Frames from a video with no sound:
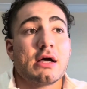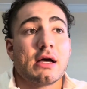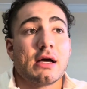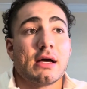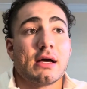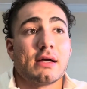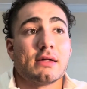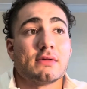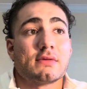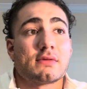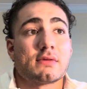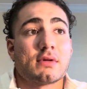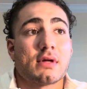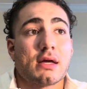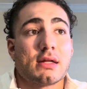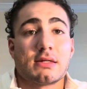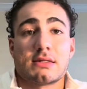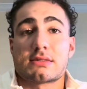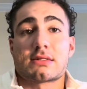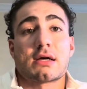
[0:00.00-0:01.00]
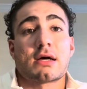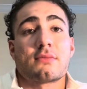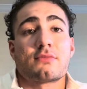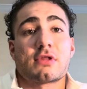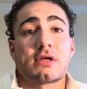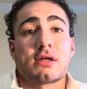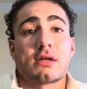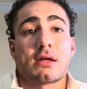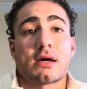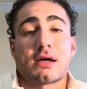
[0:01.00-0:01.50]
And anytime
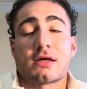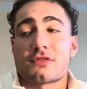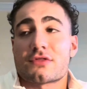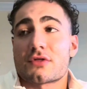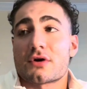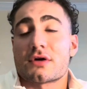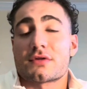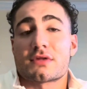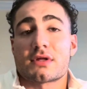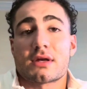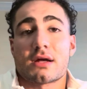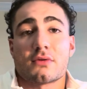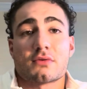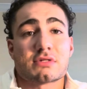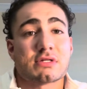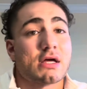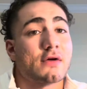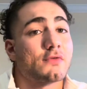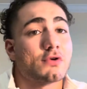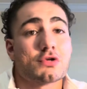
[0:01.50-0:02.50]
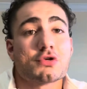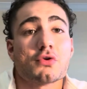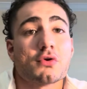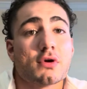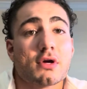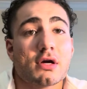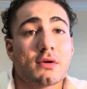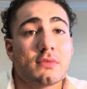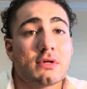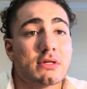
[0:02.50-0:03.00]
that I thought that I was having
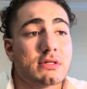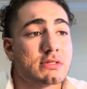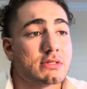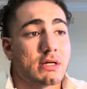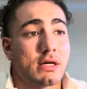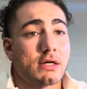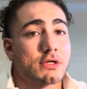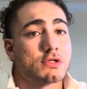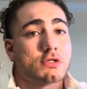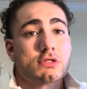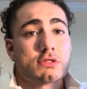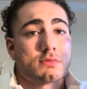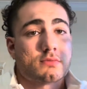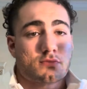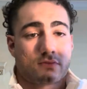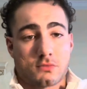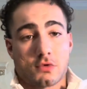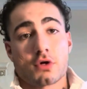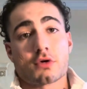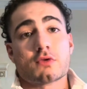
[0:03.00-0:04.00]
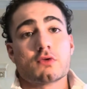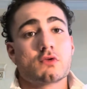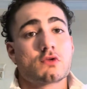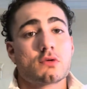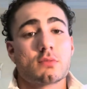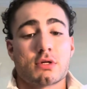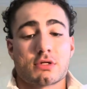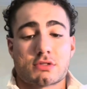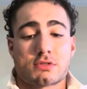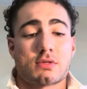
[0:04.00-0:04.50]
shortcomings, I just on
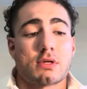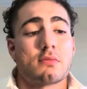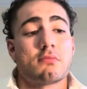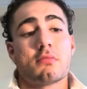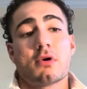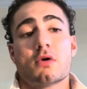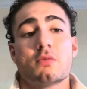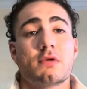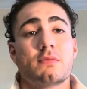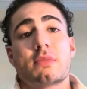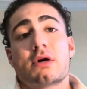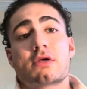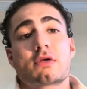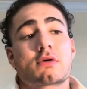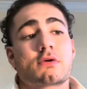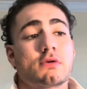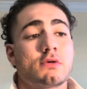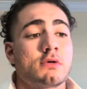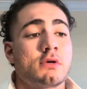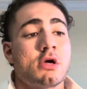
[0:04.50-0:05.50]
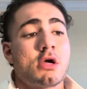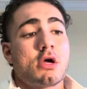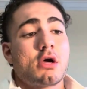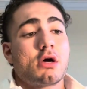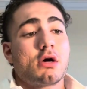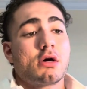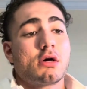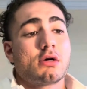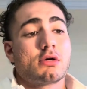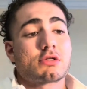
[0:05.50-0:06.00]
YouTube, I just write Mehlman Medical
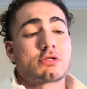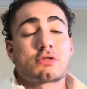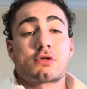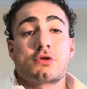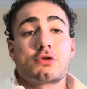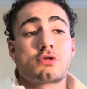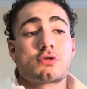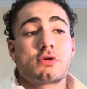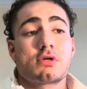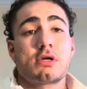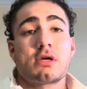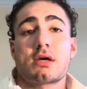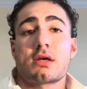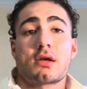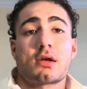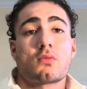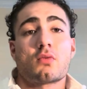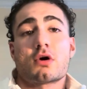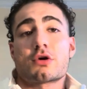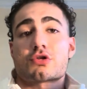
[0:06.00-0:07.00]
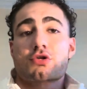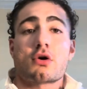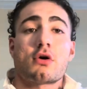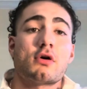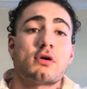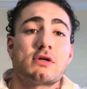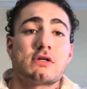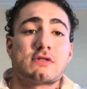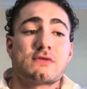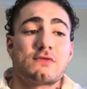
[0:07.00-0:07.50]
uh, Surgery and I'd watch
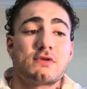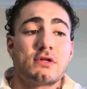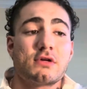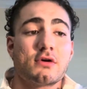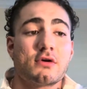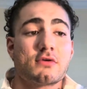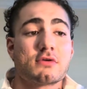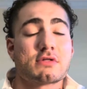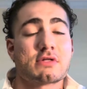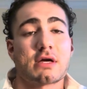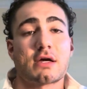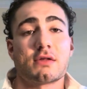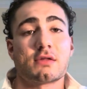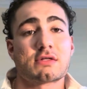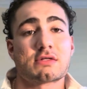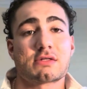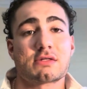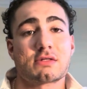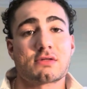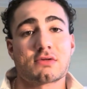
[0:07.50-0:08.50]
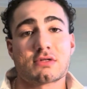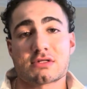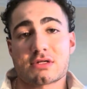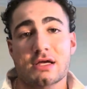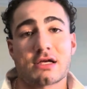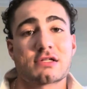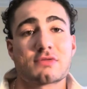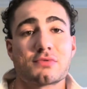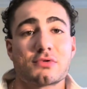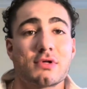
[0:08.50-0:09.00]
all his videos. I'd listen to his
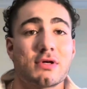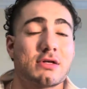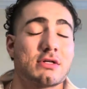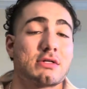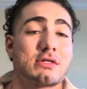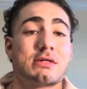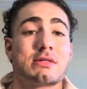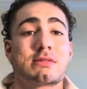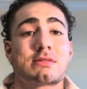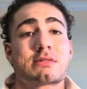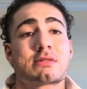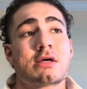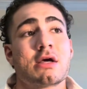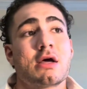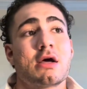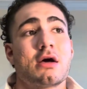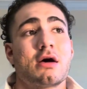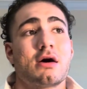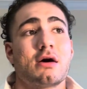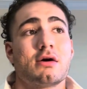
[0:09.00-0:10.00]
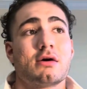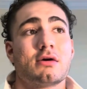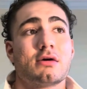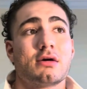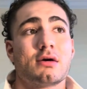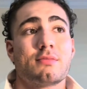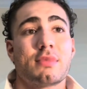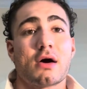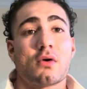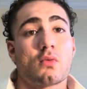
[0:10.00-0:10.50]
explanations uh,
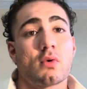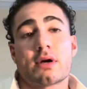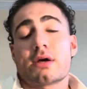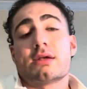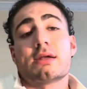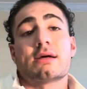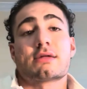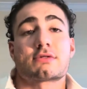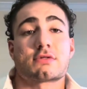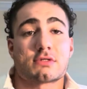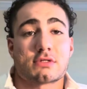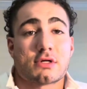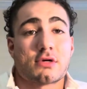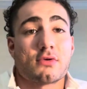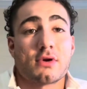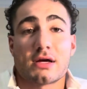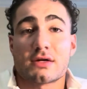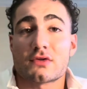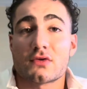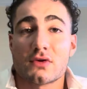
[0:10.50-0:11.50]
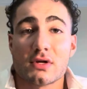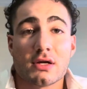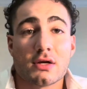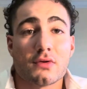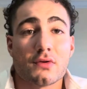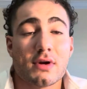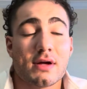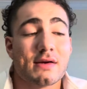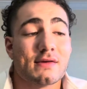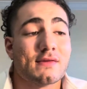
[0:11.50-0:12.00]
about why an answer is correct or
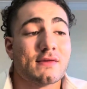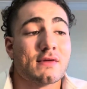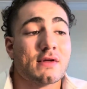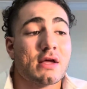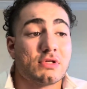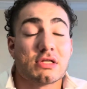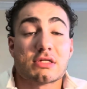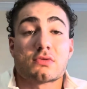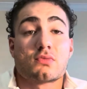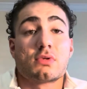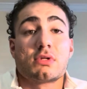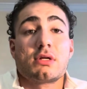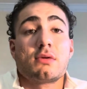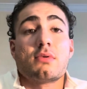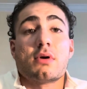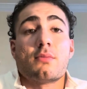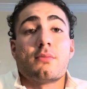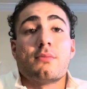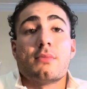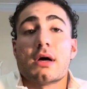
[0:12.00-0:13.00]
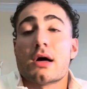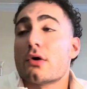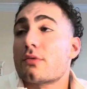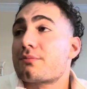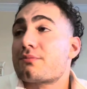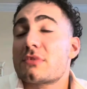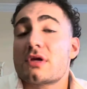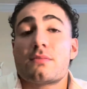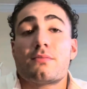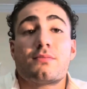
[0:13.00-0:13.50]
incorrect. This really
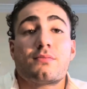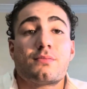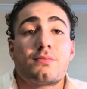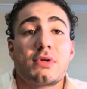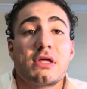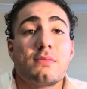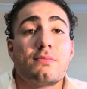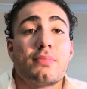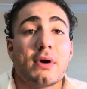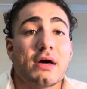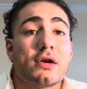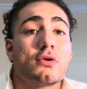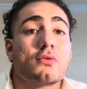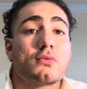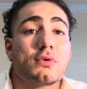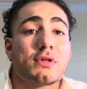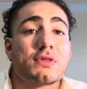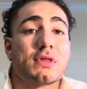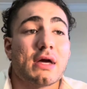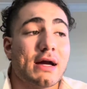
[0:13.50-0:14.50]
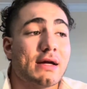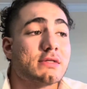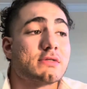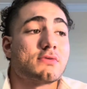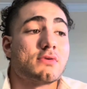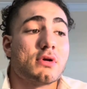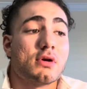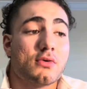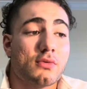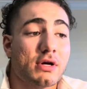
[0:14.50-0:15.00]
helped me be better with
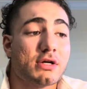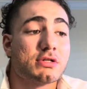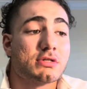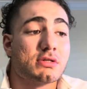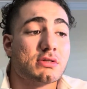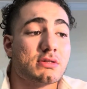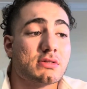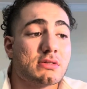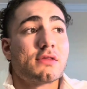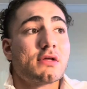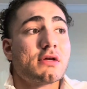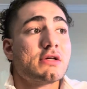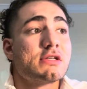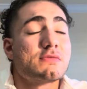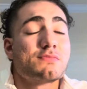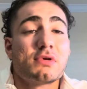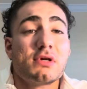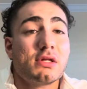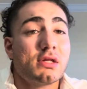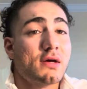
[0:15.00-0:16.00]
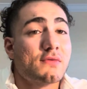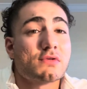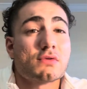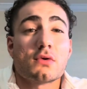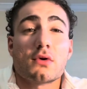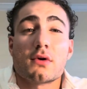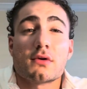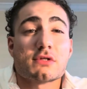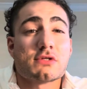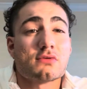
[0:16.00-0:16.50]
answering questions. I think his PDFs are
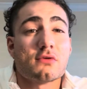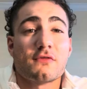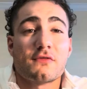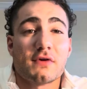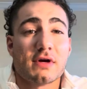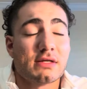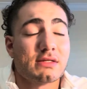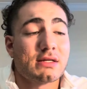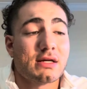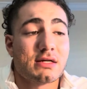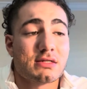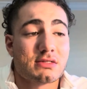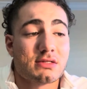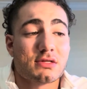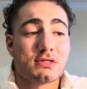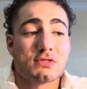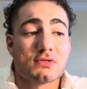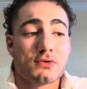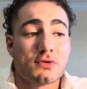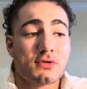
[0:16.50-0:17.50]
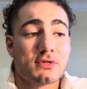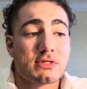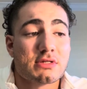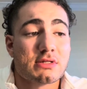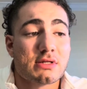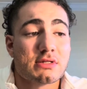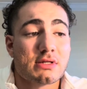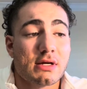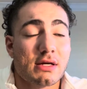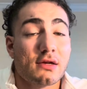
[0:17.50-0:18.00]
also a fantastic source,
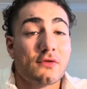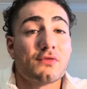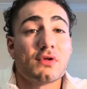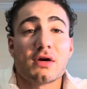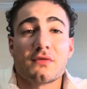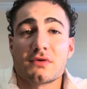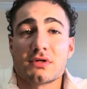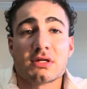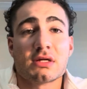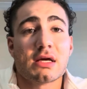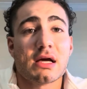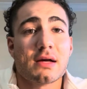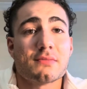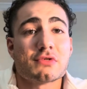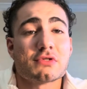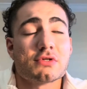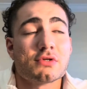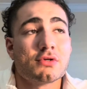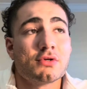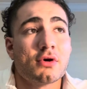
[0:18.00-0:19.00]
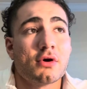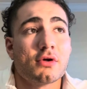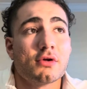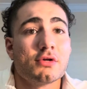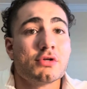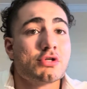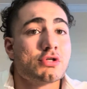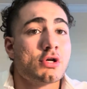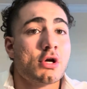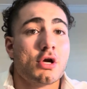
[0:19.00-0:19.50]
and if you have any gaps in your
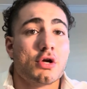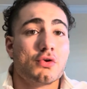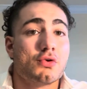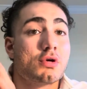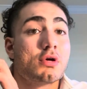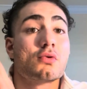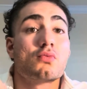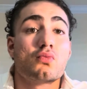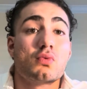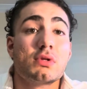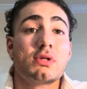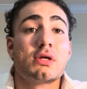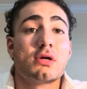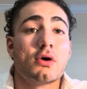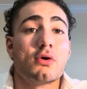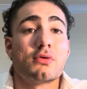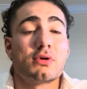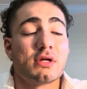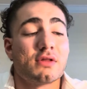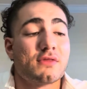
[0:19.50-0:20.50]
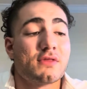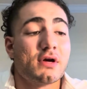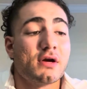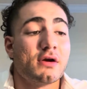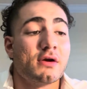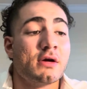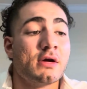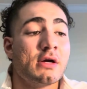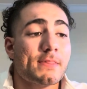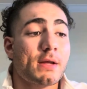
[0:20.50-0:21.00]
knowledge, you could really hone it there.